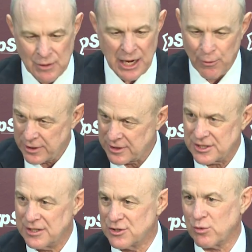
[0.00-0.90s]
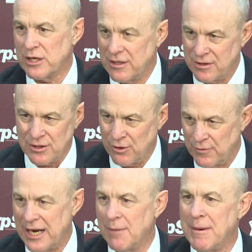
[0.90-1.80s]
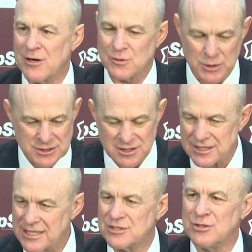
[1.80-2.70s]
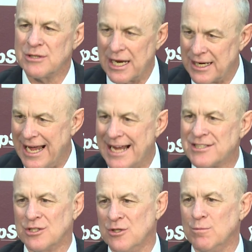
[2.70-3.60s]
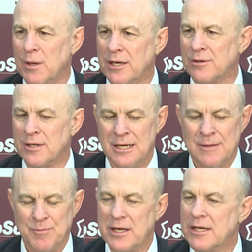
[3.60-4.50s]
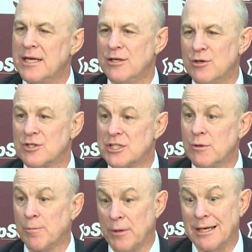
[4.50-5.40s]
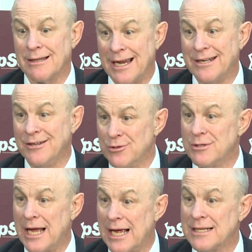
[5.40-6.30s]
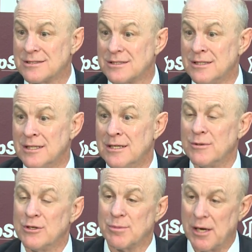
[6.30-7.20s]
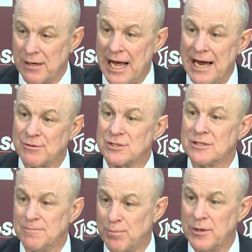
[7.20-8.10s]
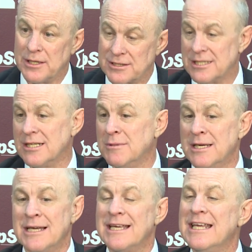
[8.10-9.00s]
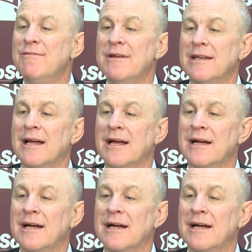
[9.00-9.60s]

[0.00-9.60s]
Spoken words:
how we're going to set a screen, in the out-of-bounds place. Just things you got to execute better. And, again, you can see we're playing a lot of new guys. You're talking about Iverson, Prince, him. Even